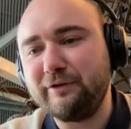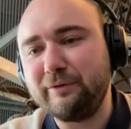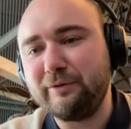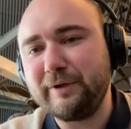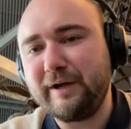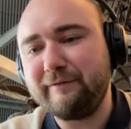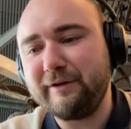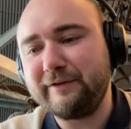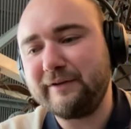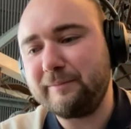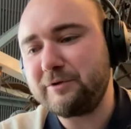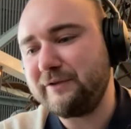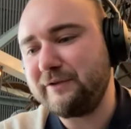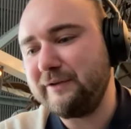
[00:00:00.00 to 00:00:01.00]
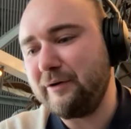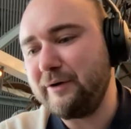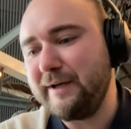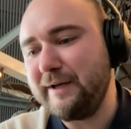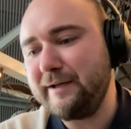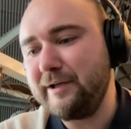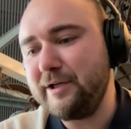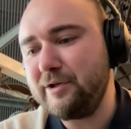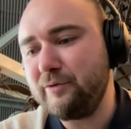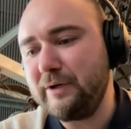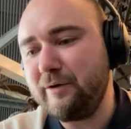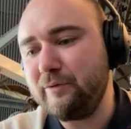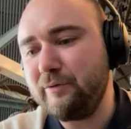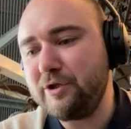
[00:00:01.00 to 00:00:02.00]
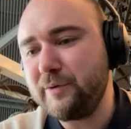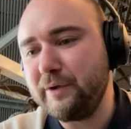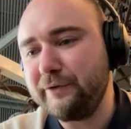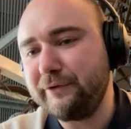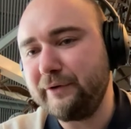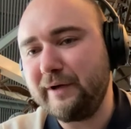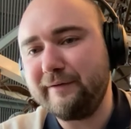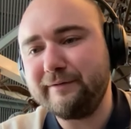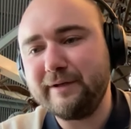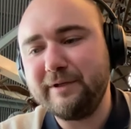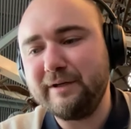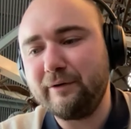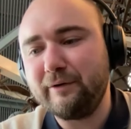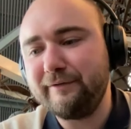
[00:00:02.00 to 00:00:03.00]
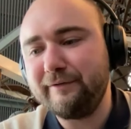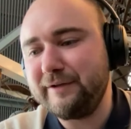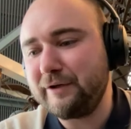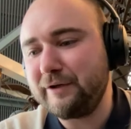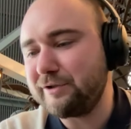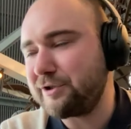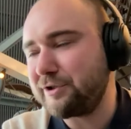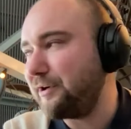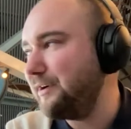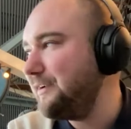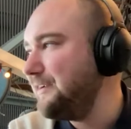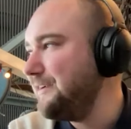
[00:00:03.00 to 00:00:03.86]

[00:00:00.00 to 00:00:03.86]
You know, we have exceptions in our language. Language. We also have them in our viticulture.